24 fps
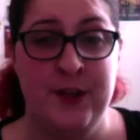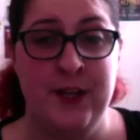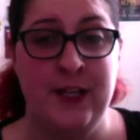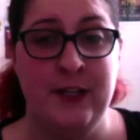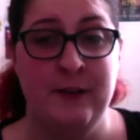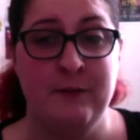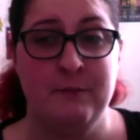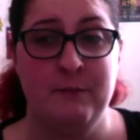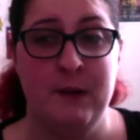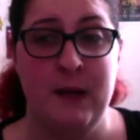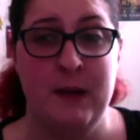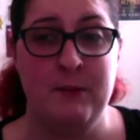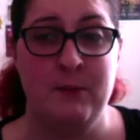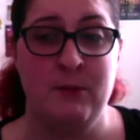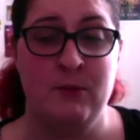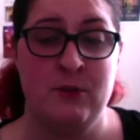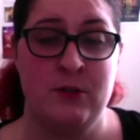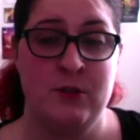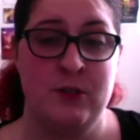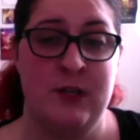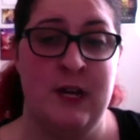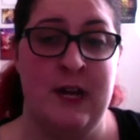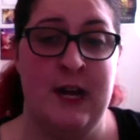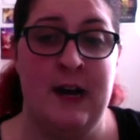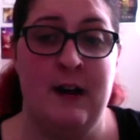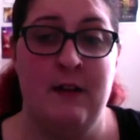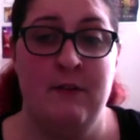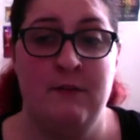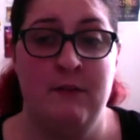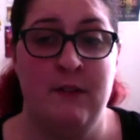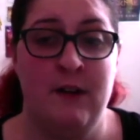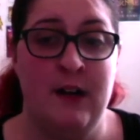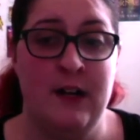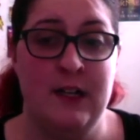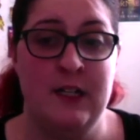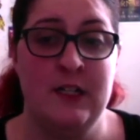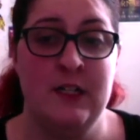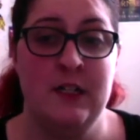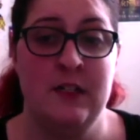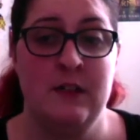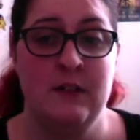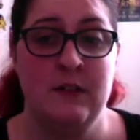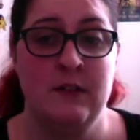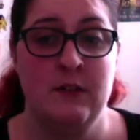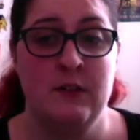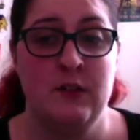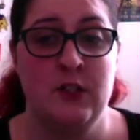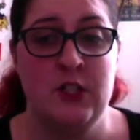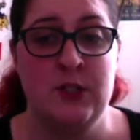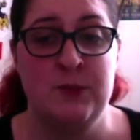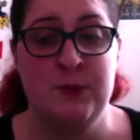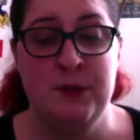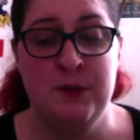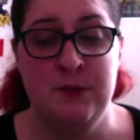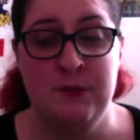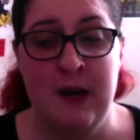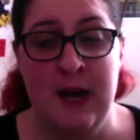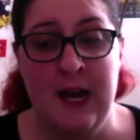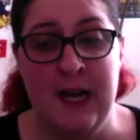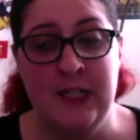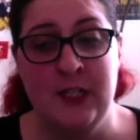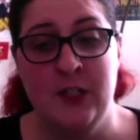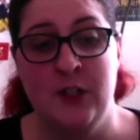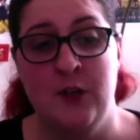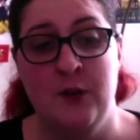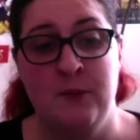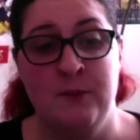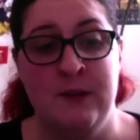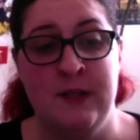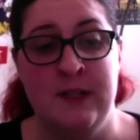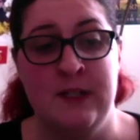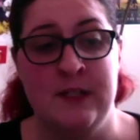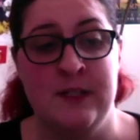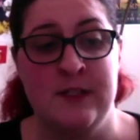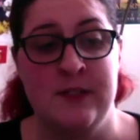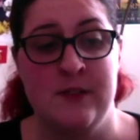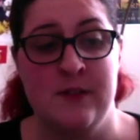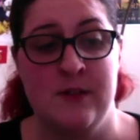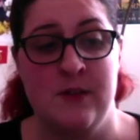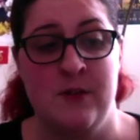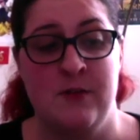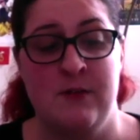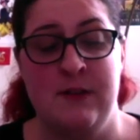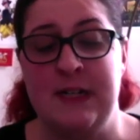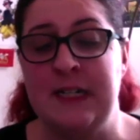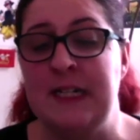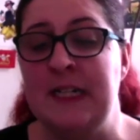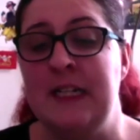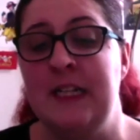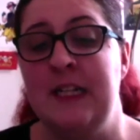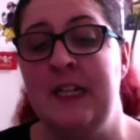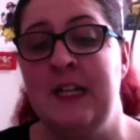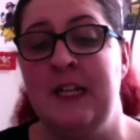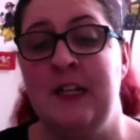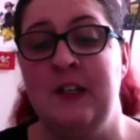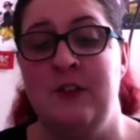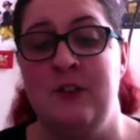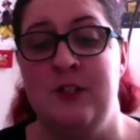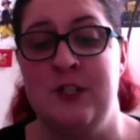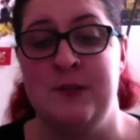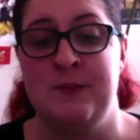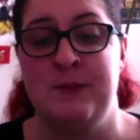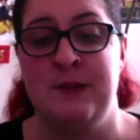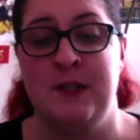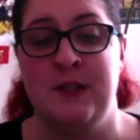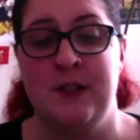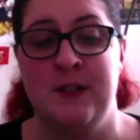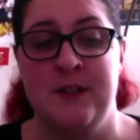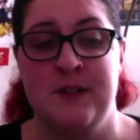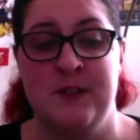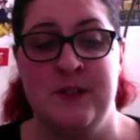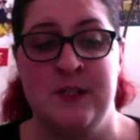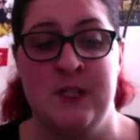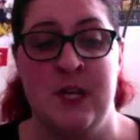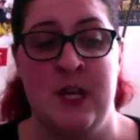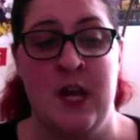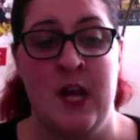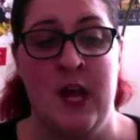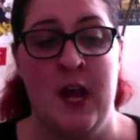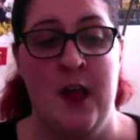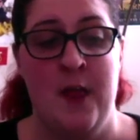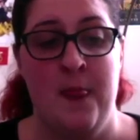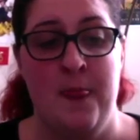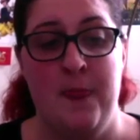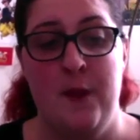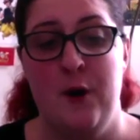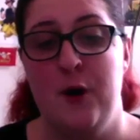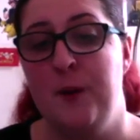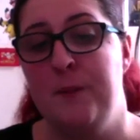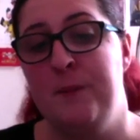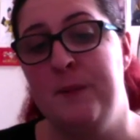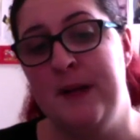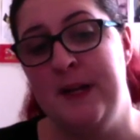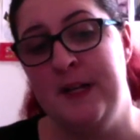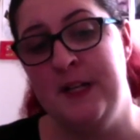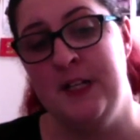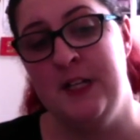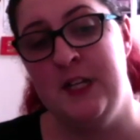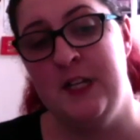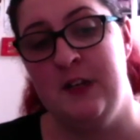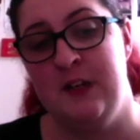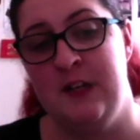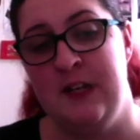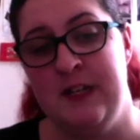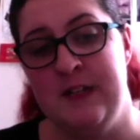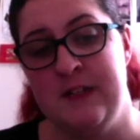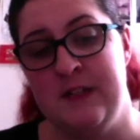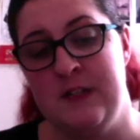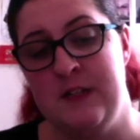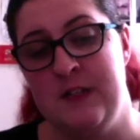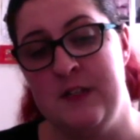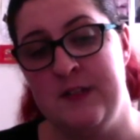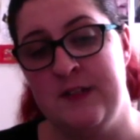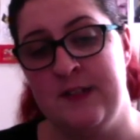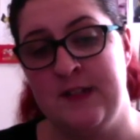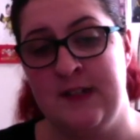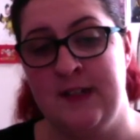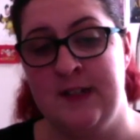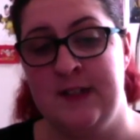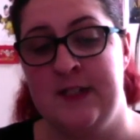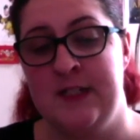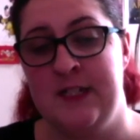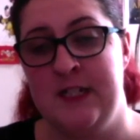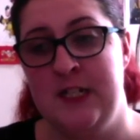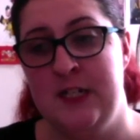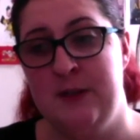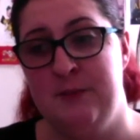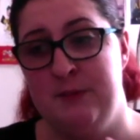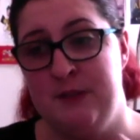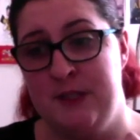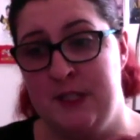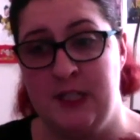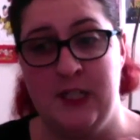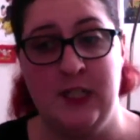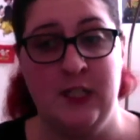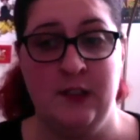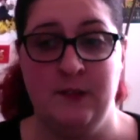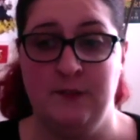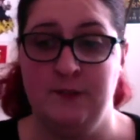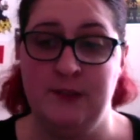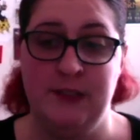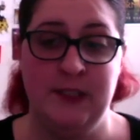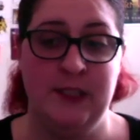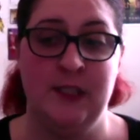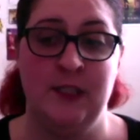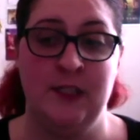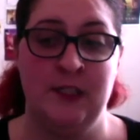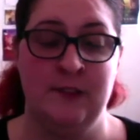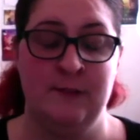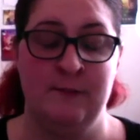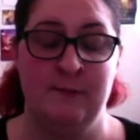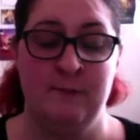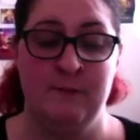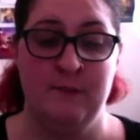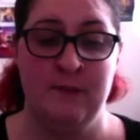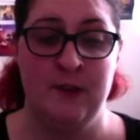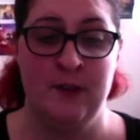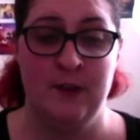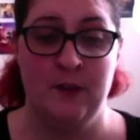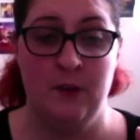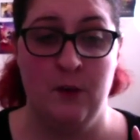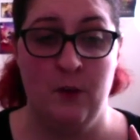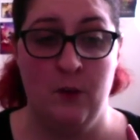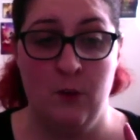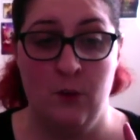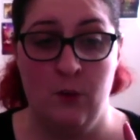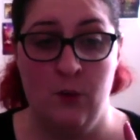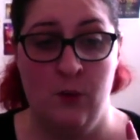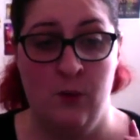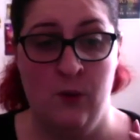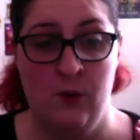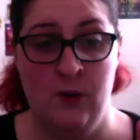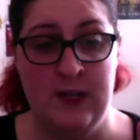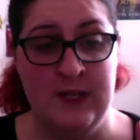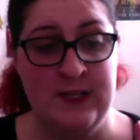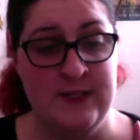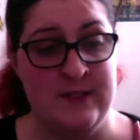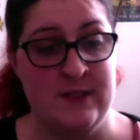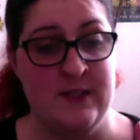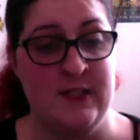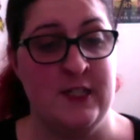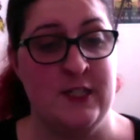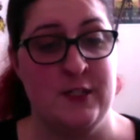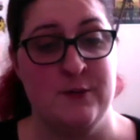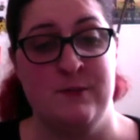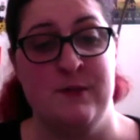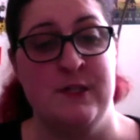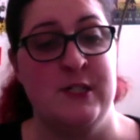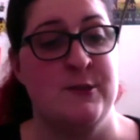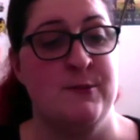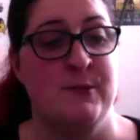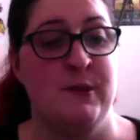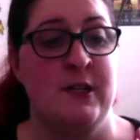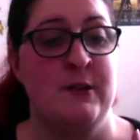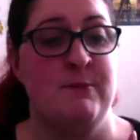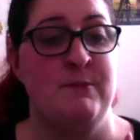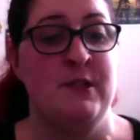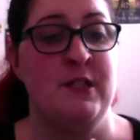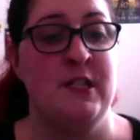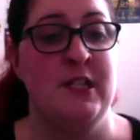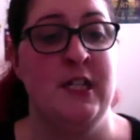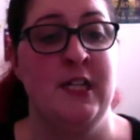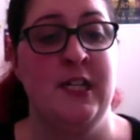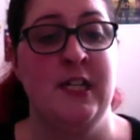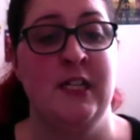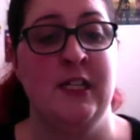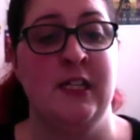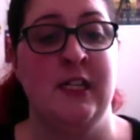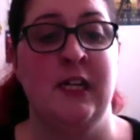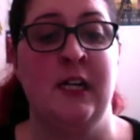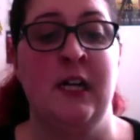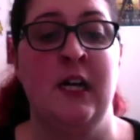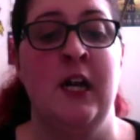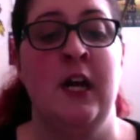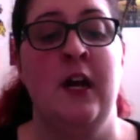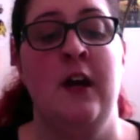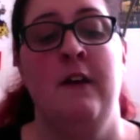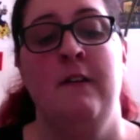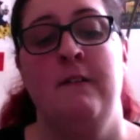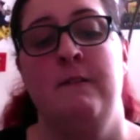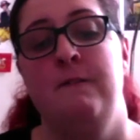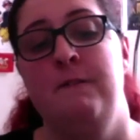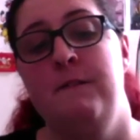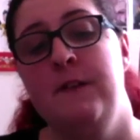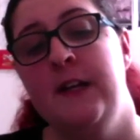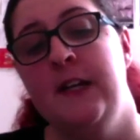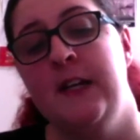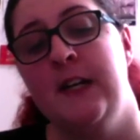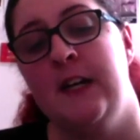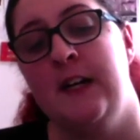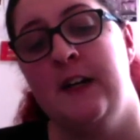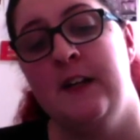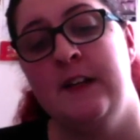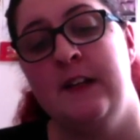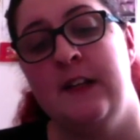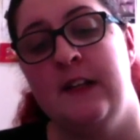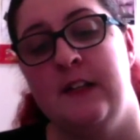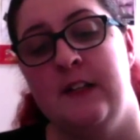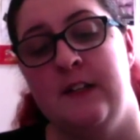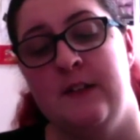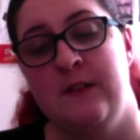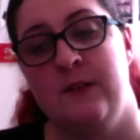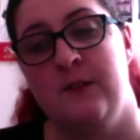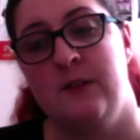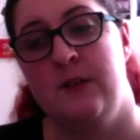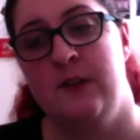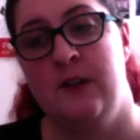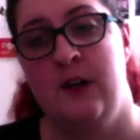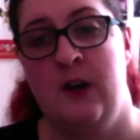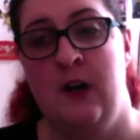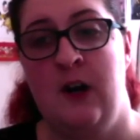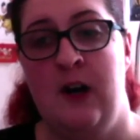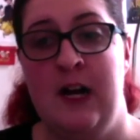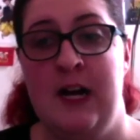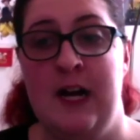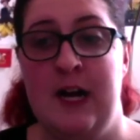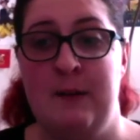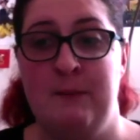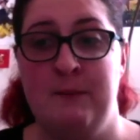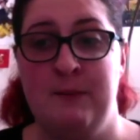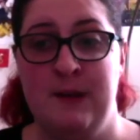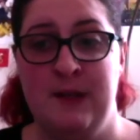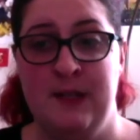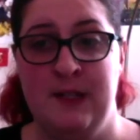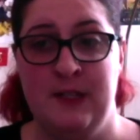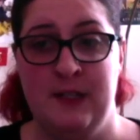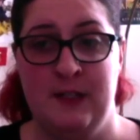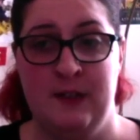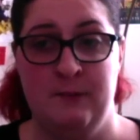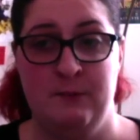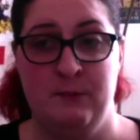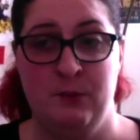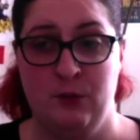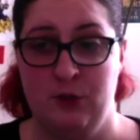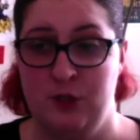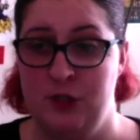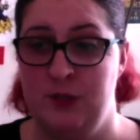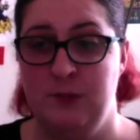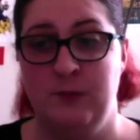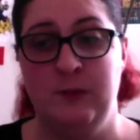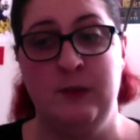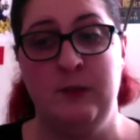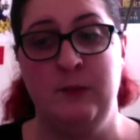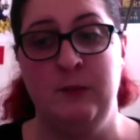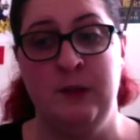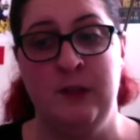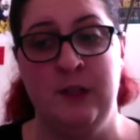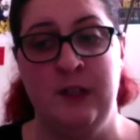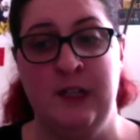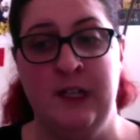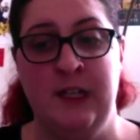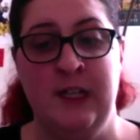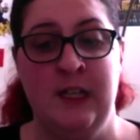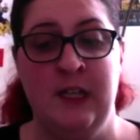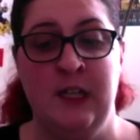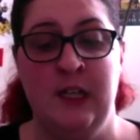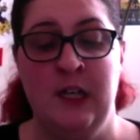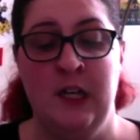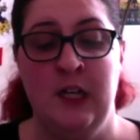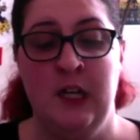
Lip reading: think people should outright spew hate comments or anything just because their opinion isn't discussed in a particular video or isn't expressed by a particular figure that has got a high up in the BookTube community.